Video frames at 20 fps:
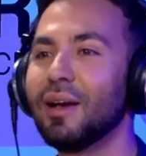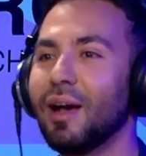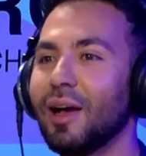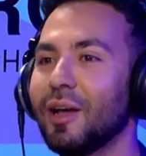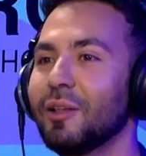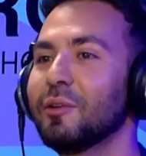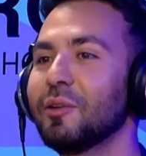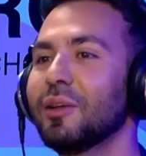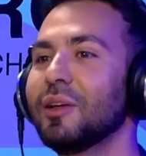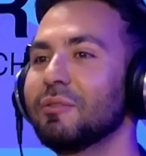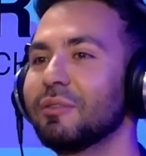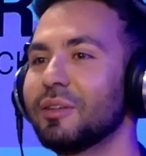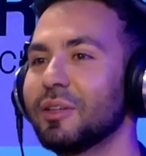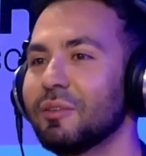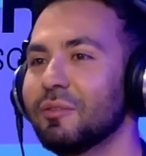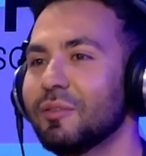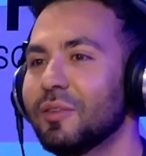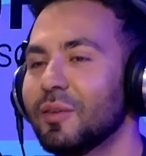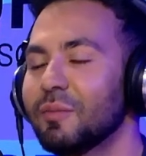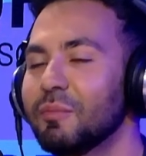I don't have the
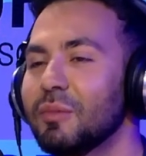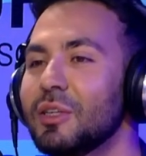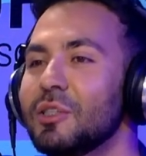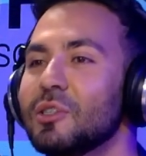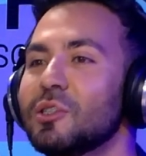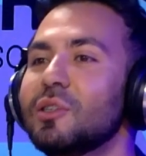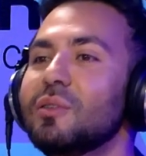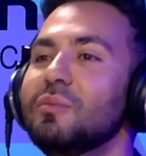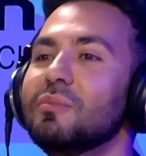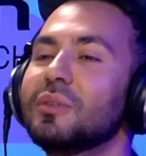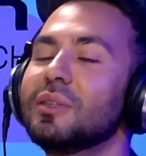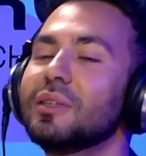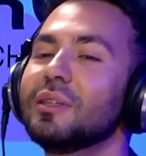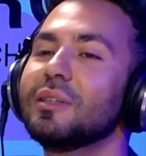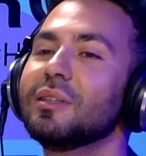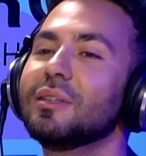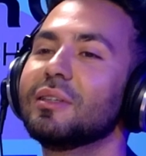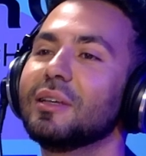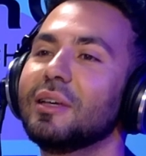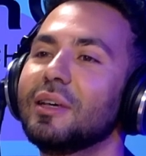information,
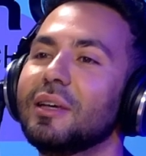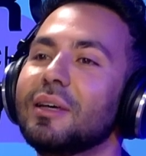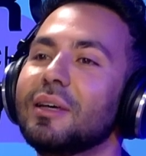but